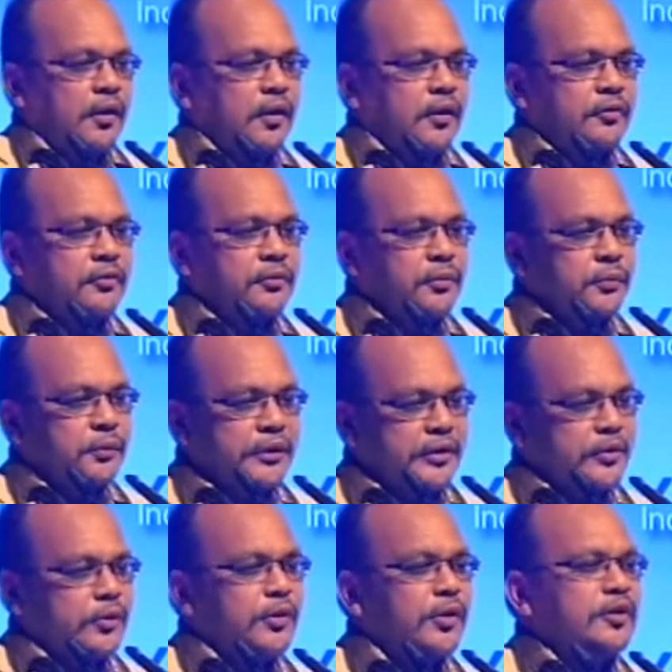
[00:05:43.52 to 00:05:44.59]
so
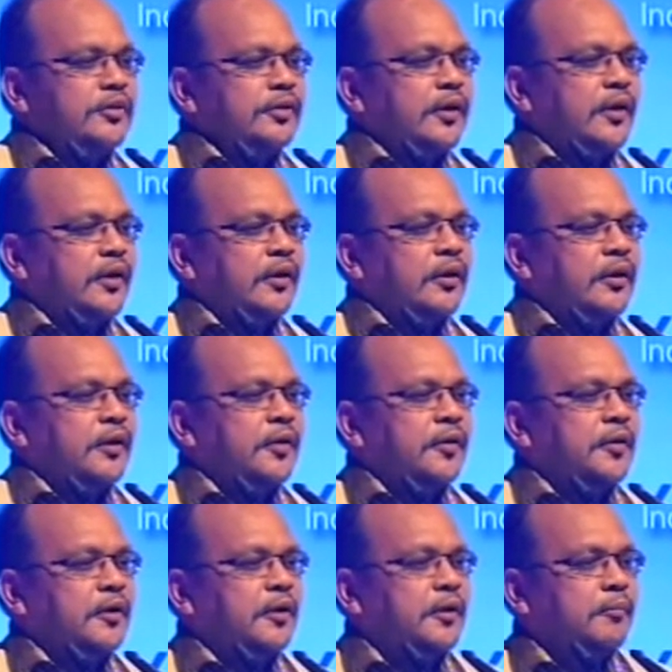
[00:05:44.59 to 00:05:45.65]
you can try
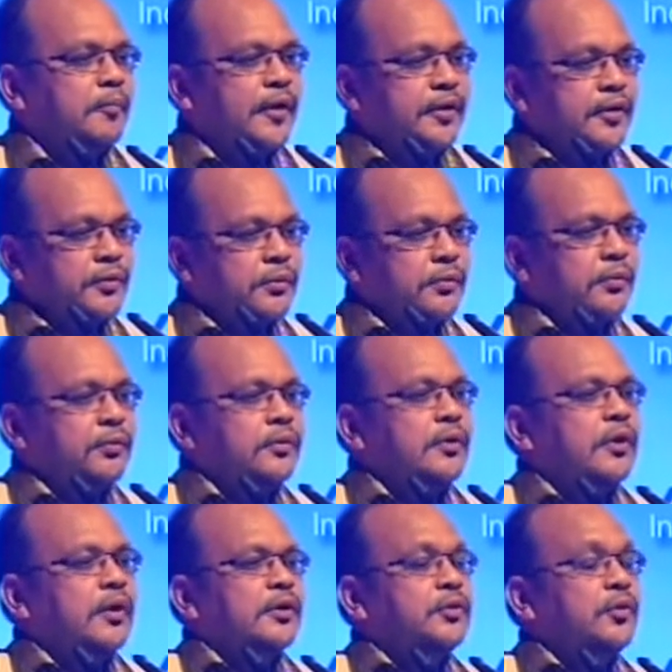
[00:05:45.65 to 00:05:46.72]
micro
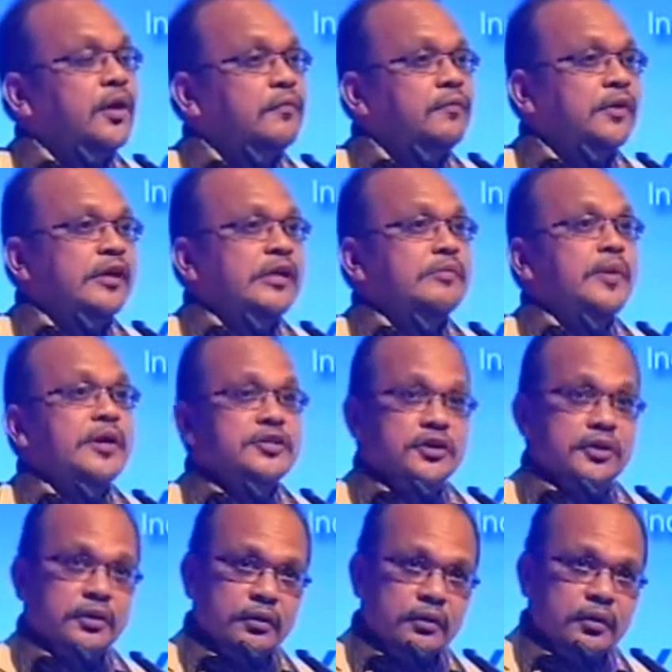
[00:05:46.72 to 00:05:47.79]
UAV
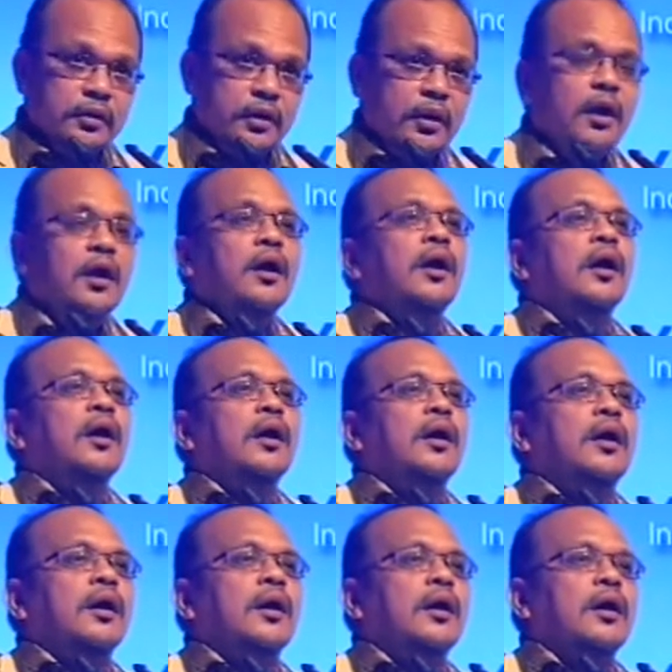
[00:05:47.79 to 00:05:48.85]
imaging.
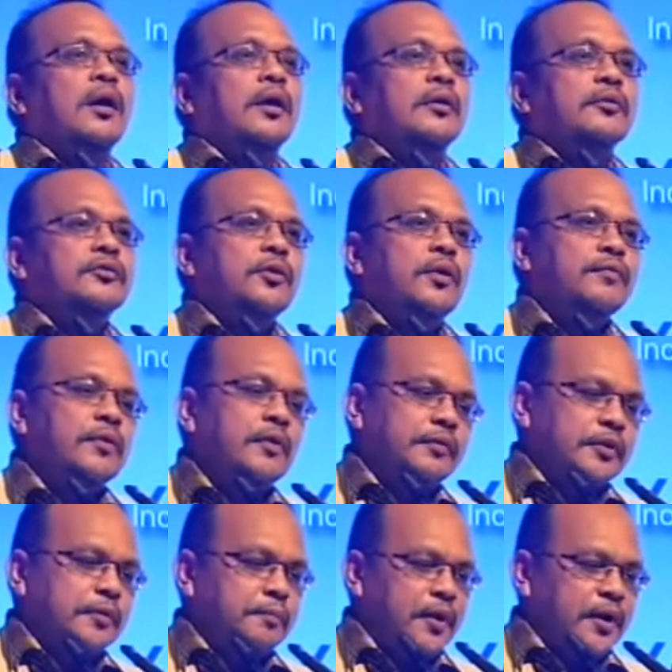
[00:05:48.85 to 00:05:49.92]
So of course,
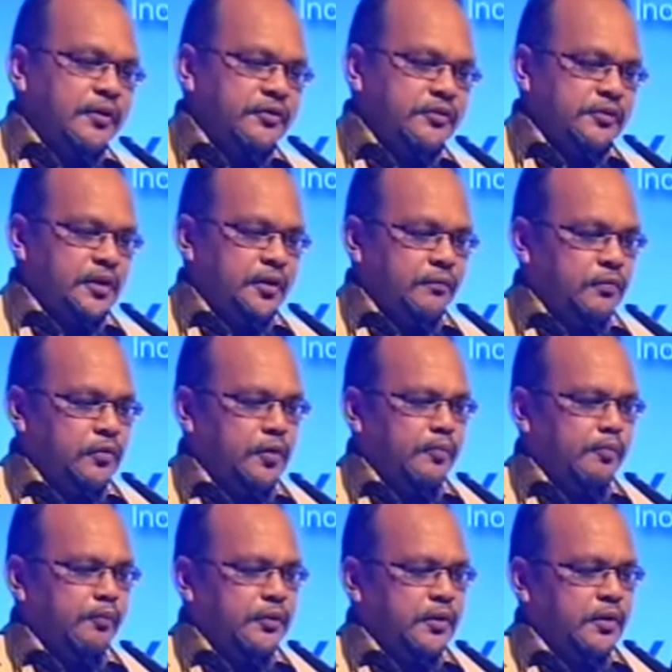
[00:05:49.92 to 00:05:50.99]
the price start
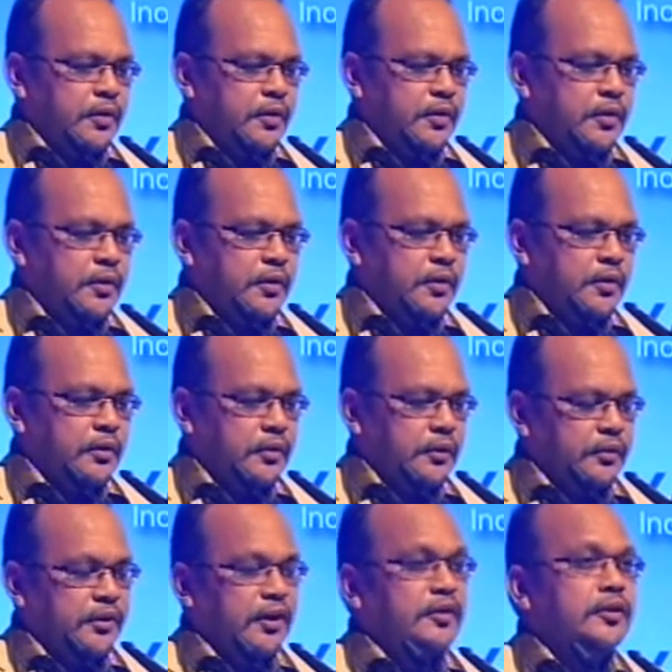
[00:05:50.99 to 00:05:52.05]
from
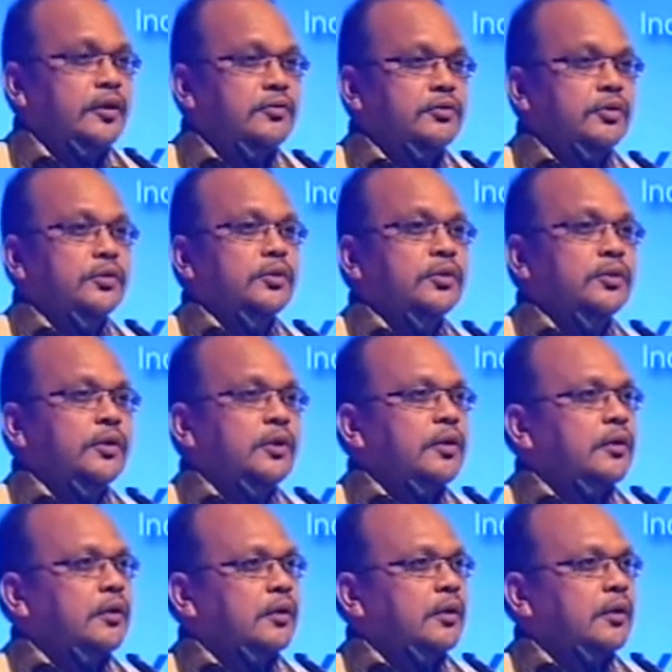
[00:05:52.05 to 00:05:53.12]
$10,000
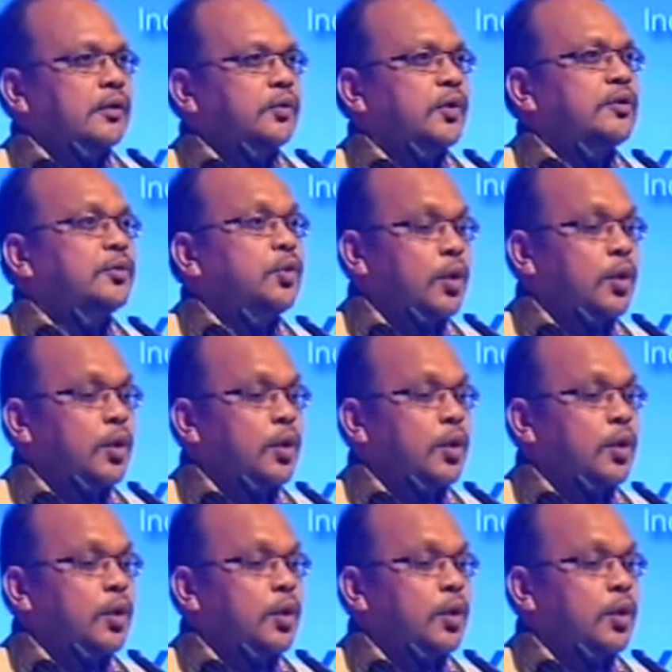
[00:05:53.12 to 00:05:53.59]
US.